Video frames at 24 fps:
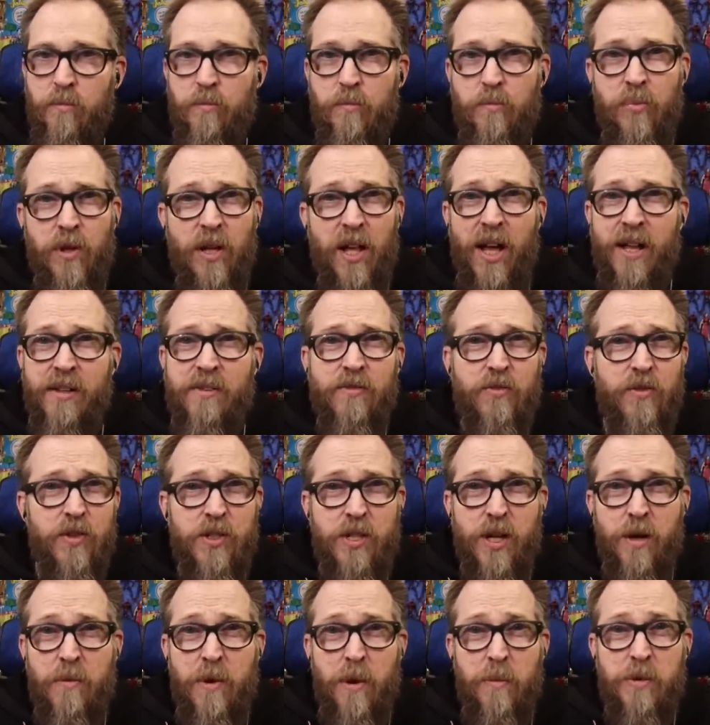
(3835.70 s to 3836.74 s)
Plots for
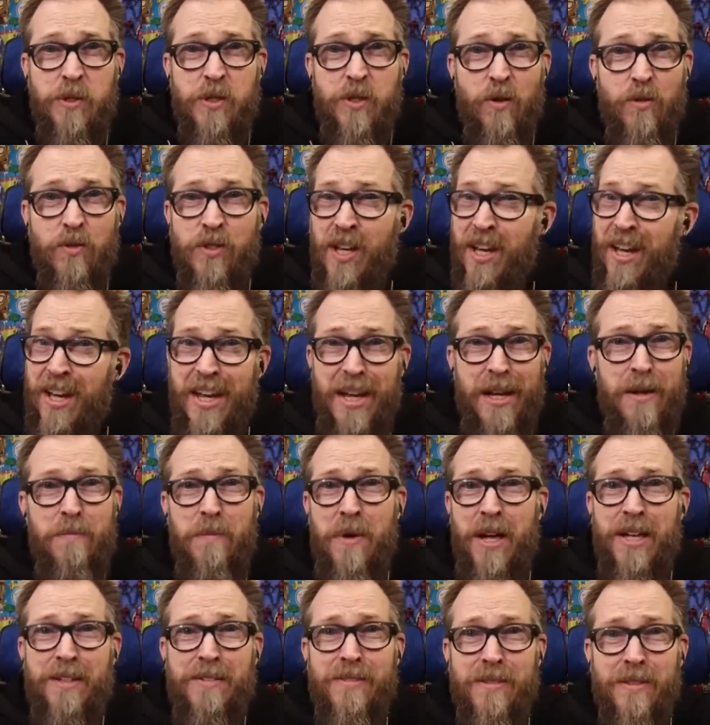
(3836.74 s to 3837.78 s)
some episodes hit and
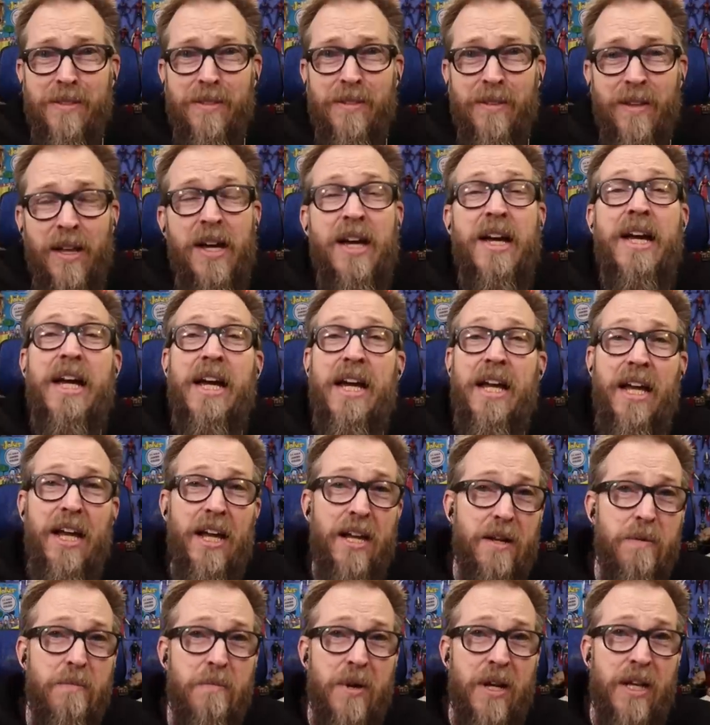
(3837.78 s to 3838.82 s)
miss,
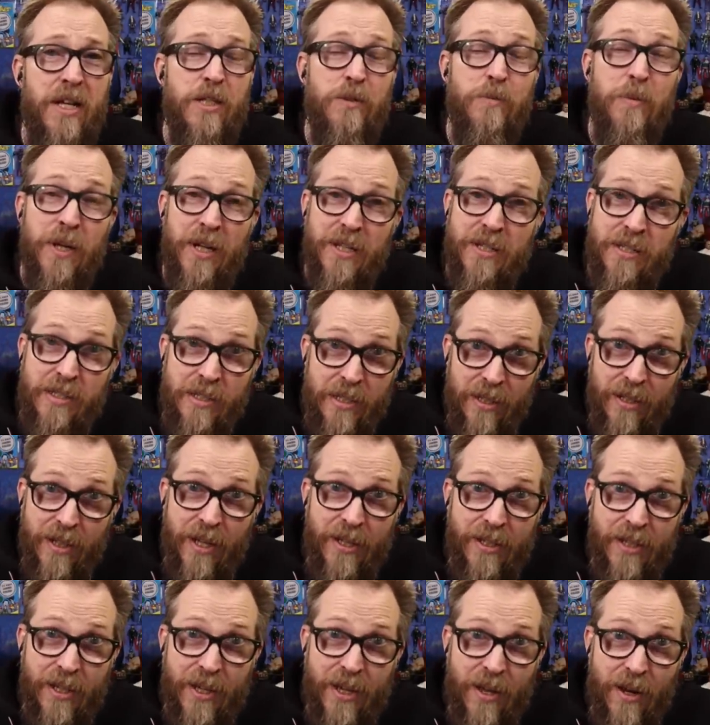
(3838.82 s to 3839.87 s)
hit and miss, but I still
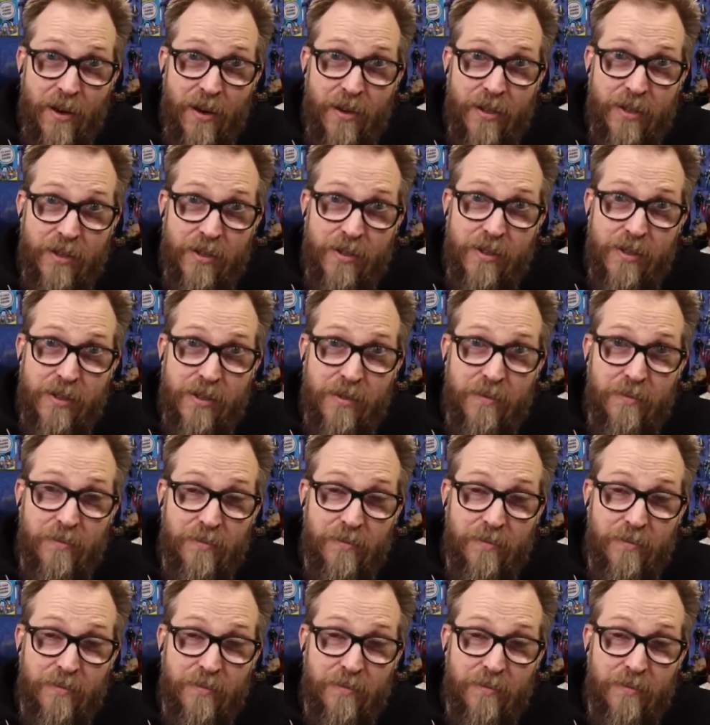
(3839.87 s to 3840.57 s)
like the characters.